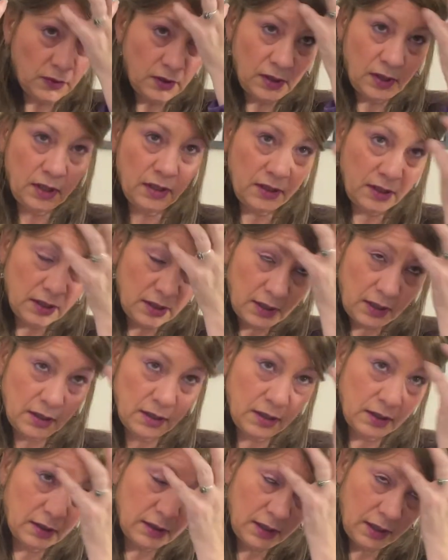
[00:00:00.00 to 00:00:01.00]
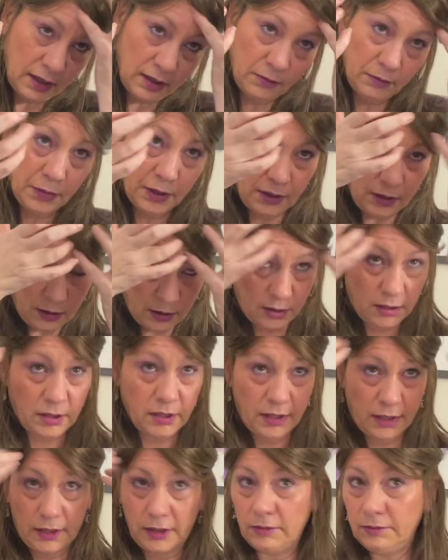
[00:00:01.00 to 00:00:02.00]
I think I like that better
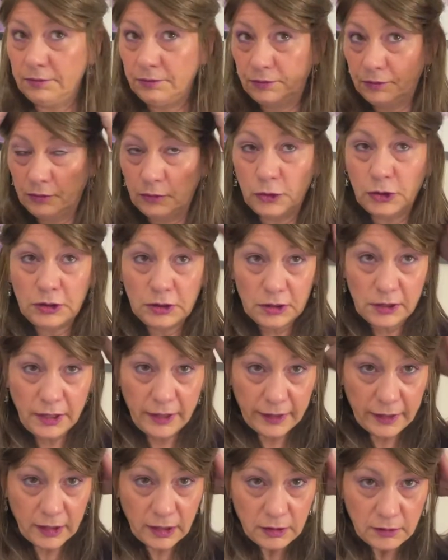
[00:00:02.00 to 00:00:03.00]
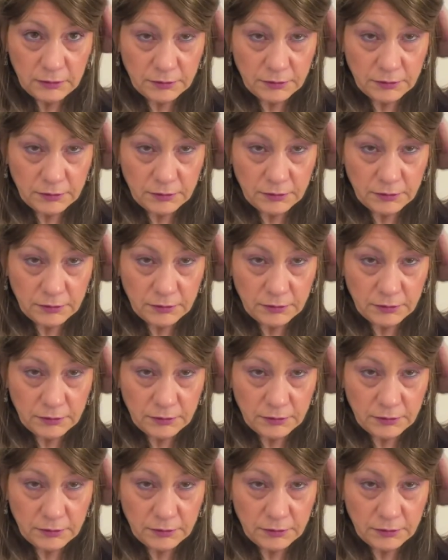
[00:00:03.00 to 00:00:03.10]
today. What do you think?